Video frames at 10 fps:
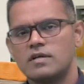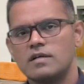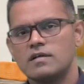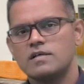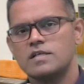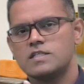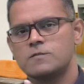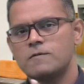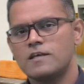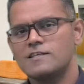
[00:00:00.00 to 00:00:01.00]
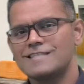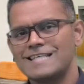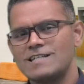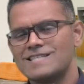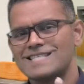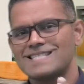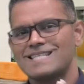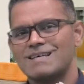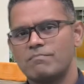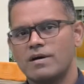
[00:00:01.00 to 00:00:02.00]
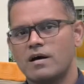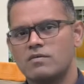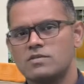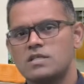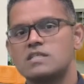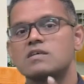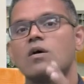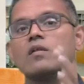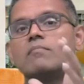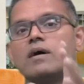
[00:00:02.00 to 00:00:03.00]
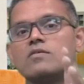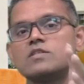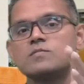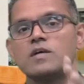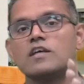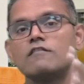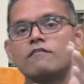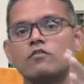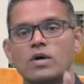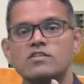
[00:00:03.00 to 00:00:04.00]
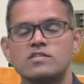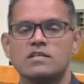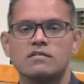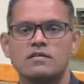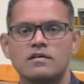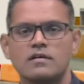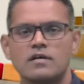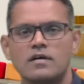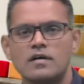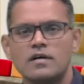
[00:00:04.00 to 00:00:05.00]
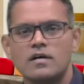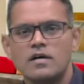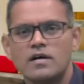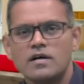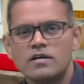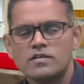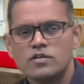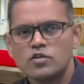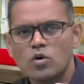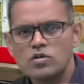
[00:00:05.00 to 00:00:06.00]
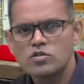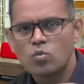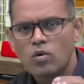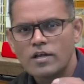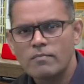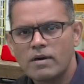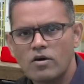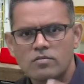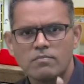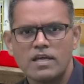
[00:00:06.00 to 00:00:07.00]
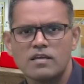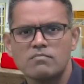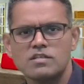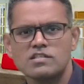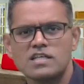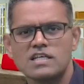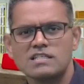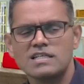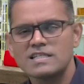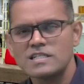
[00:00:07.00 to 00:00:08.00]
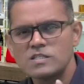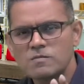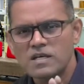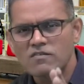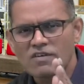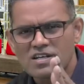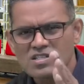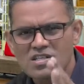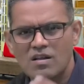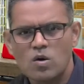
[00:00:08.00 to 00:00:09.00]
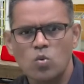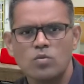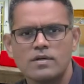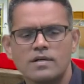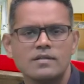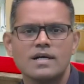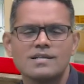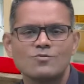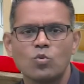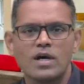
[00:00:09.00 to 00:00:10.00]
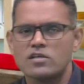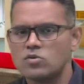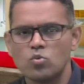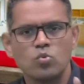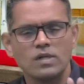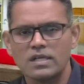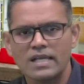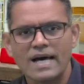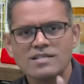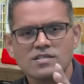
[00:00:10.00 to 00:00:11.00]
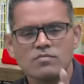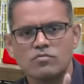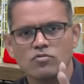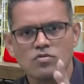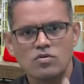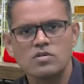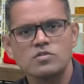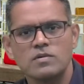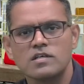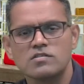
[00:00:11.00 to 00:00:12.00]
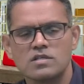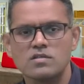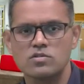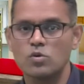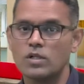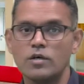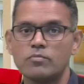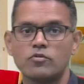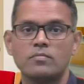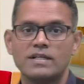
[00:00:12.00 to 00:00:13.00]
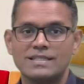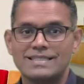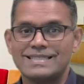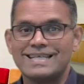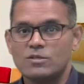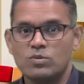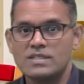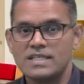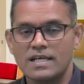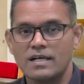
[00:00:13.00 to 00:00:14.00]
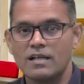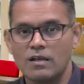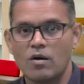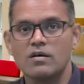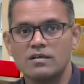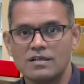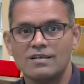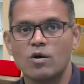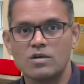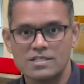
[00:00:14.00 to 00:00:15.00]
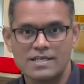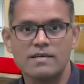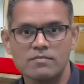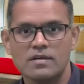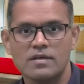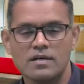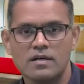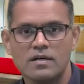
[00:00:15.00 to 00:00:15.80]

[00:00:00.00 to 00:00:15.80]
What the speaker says: yeah, speaking skills it's all about speaking fluency. Yeah. You don't worry about making mistakes and then speak very slow. Yeah, that way you will not improve your speaking skills. You will improve, but that will take a long time. Yeah.